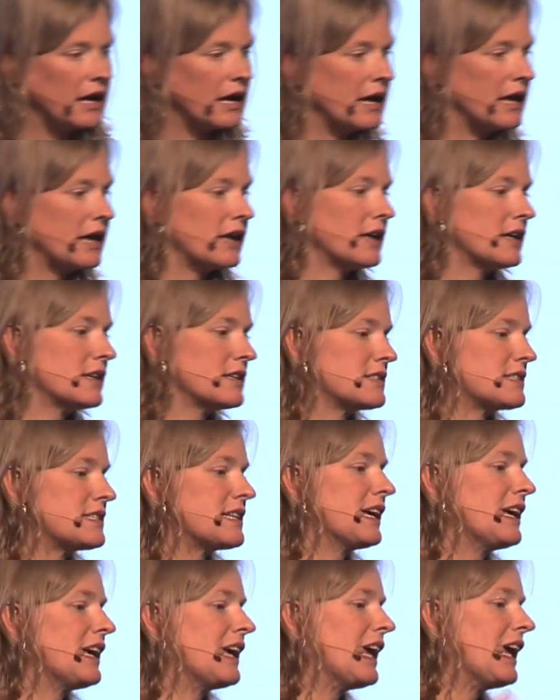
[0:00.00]
is
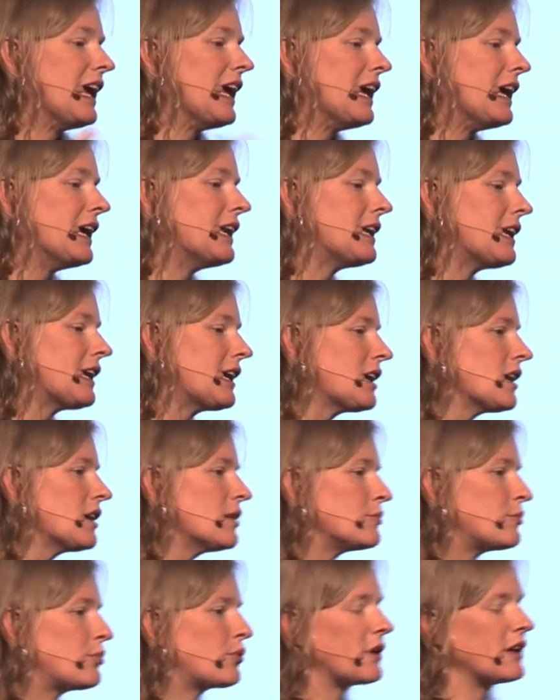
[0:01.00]
any
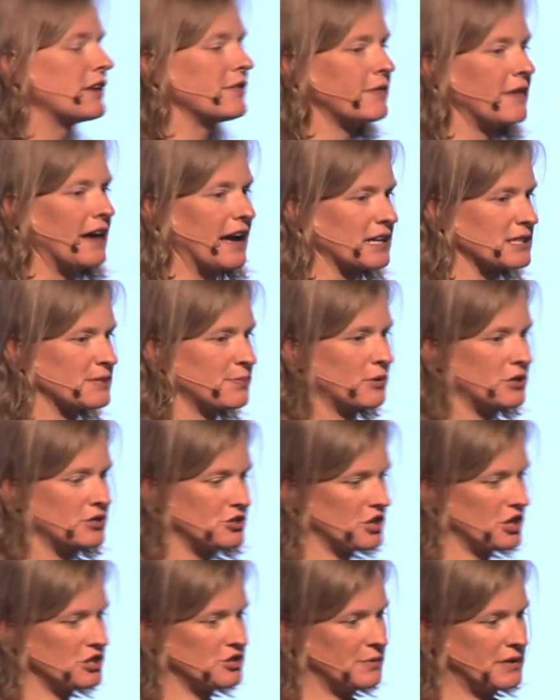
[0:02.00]
brief expert
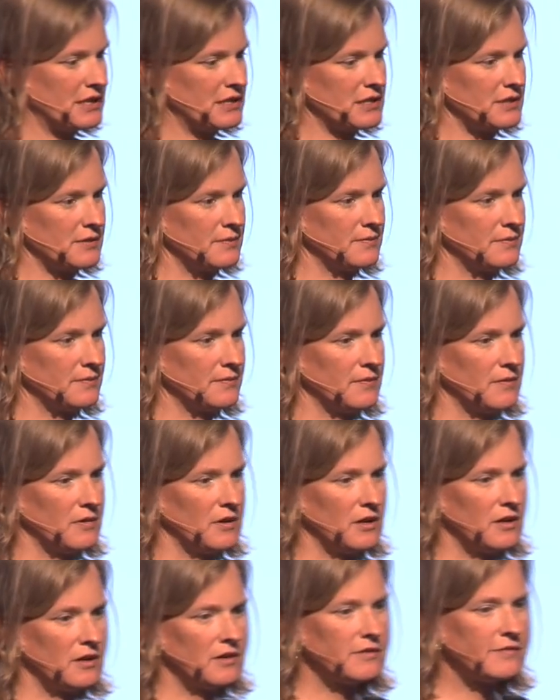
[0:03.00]
judgment
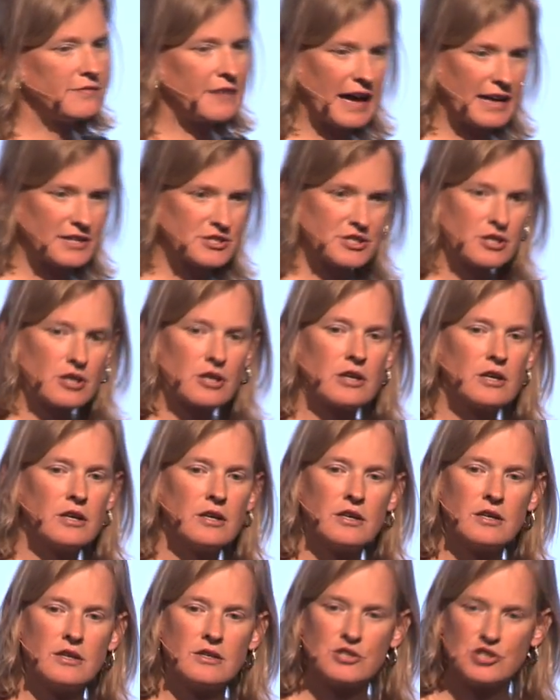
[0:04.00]
faster,
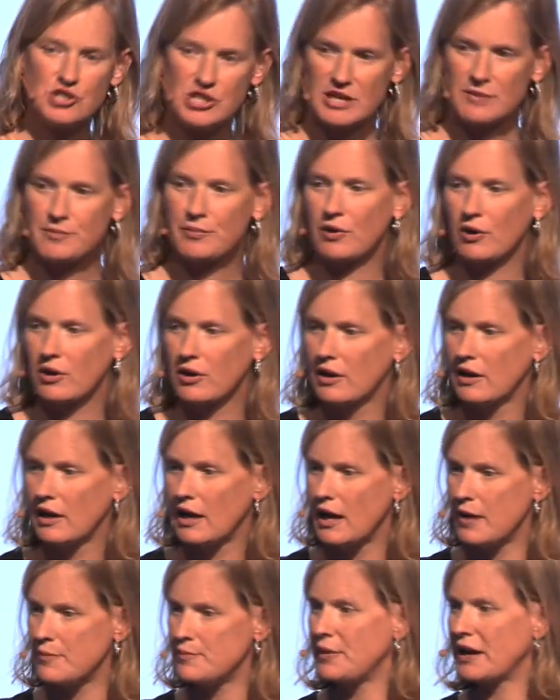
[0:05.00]
cheaper,
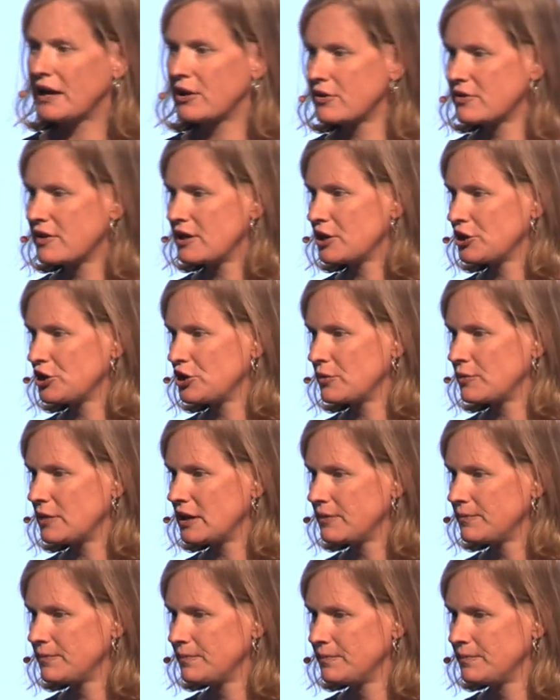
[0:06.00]
and better than a human.